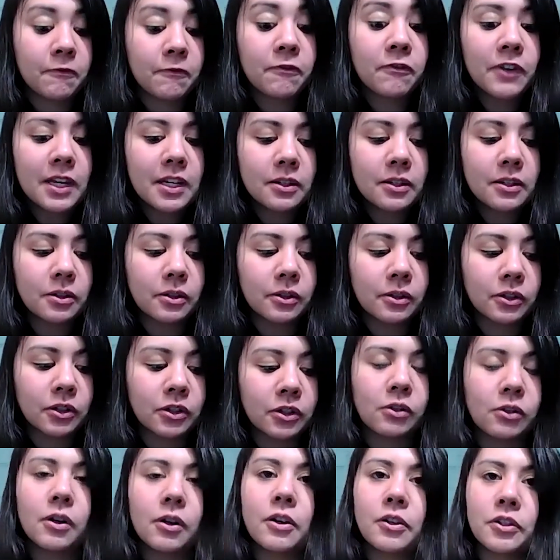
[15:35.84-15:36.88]
field,
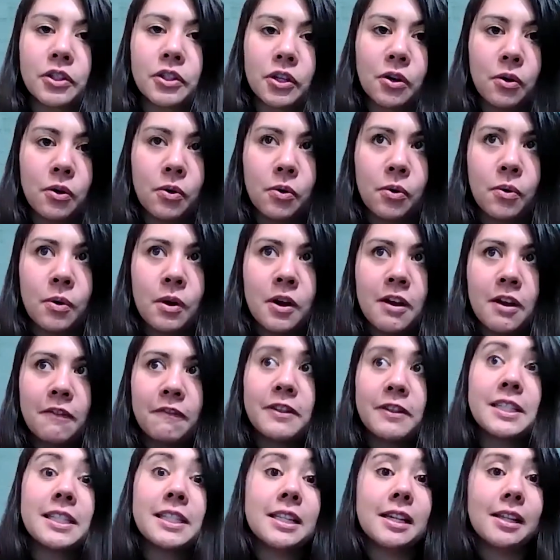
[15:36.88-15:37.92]
you're also
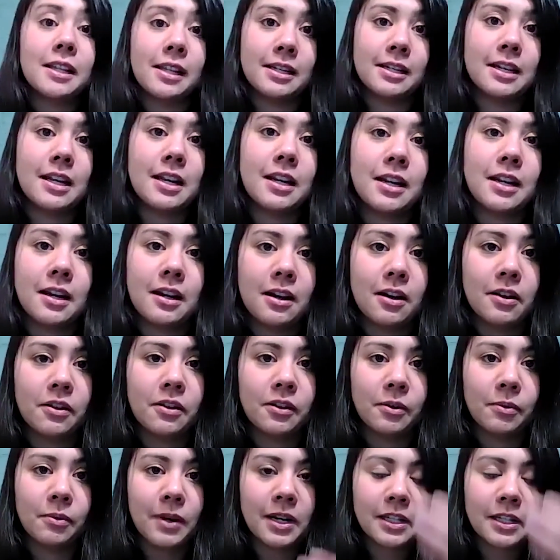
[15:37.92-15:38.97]
facilitating
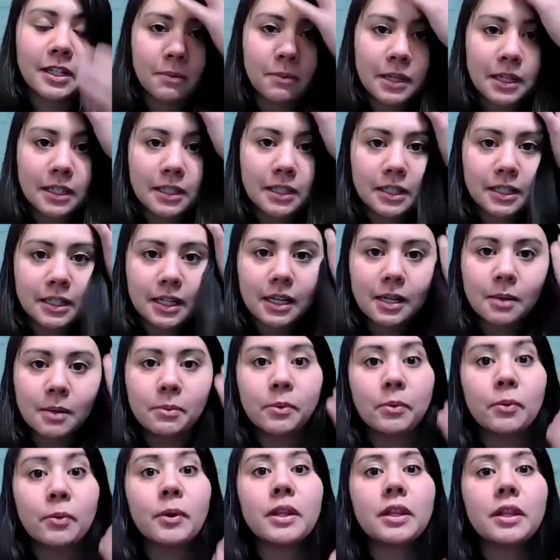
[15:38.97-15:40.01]
other ways of being
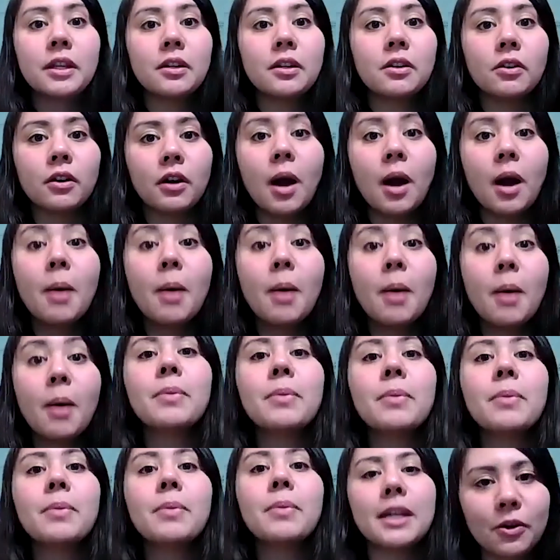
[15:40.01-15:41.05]
sustainable within your
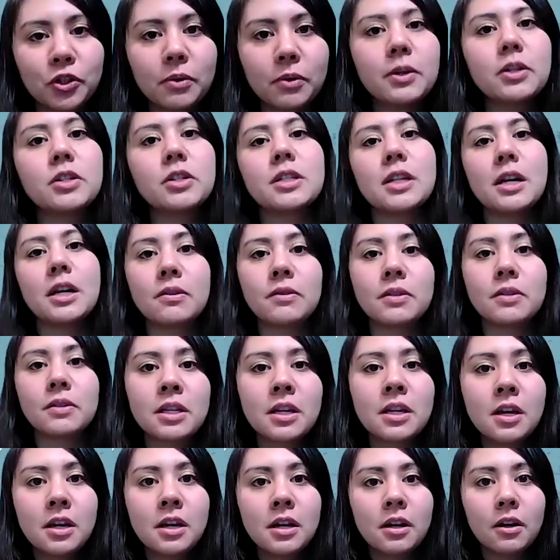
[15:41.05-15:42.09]
company culture, which
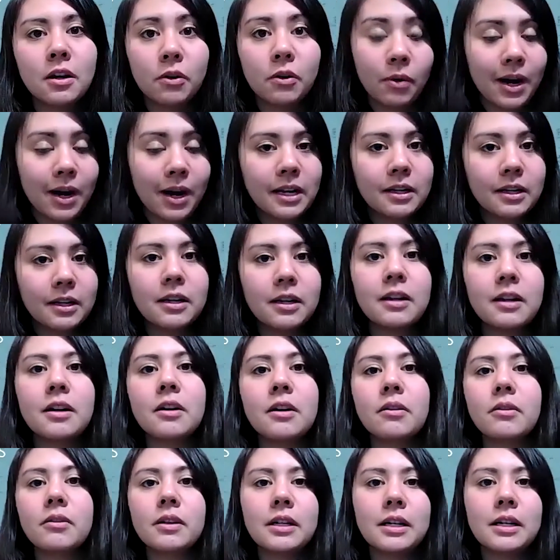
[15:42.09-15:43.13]
sounds great, you
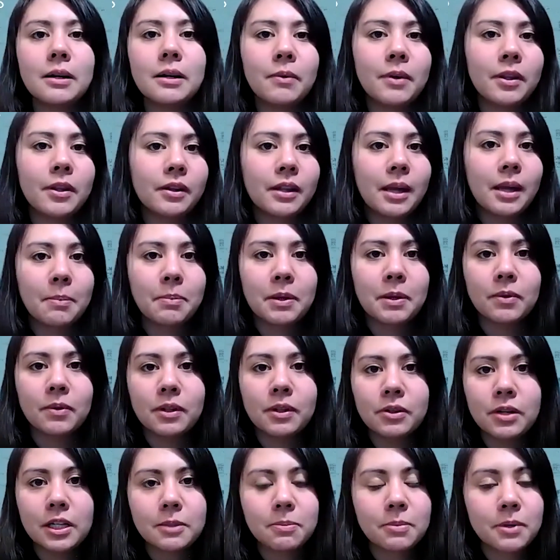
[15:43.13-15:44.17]
know, whether that be
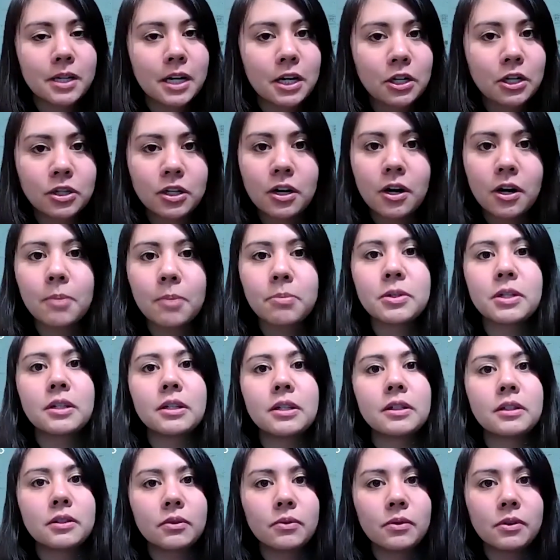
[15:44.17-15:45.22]
with transportation
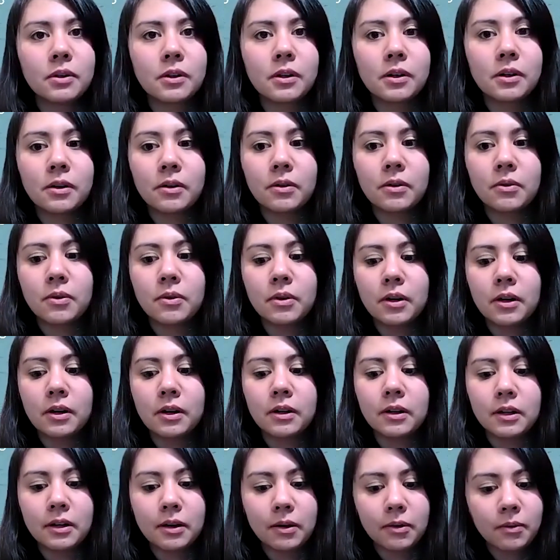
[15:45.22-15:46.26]
options or
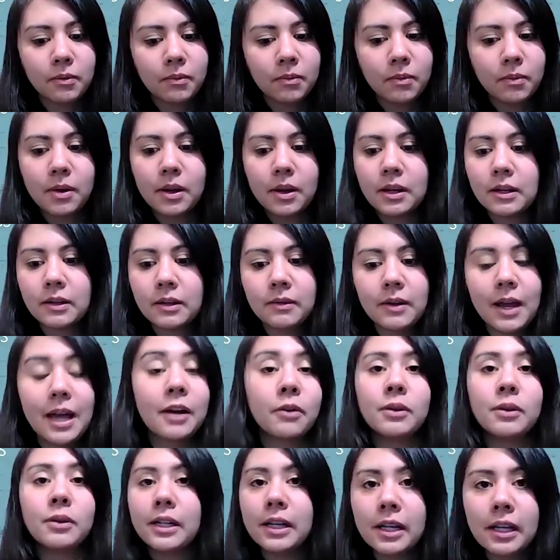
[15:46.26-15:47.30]
you know,
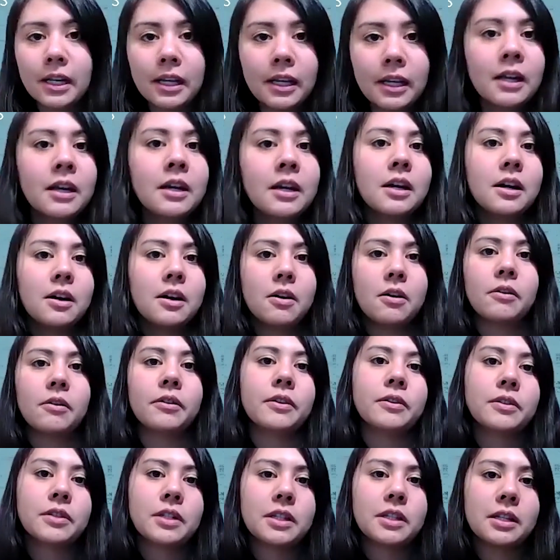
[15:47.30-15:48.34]
equity, all
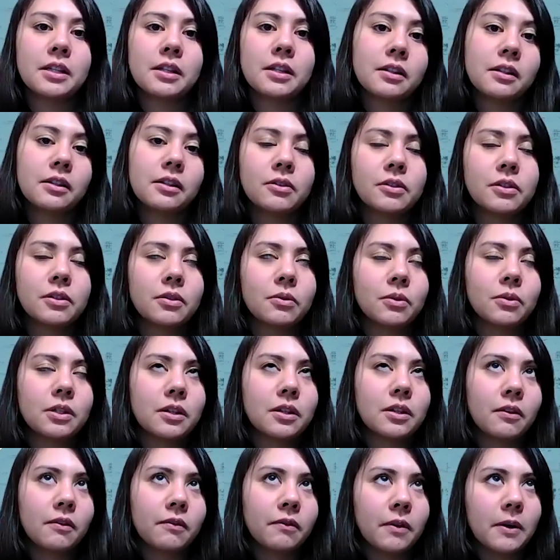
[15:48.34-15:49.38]
those sorts
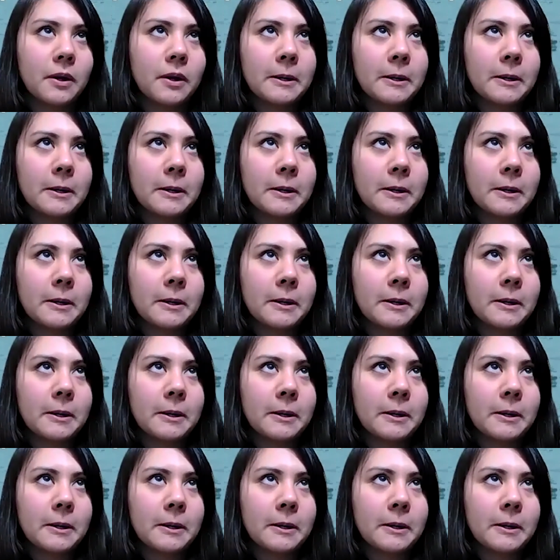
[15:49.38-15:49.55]
of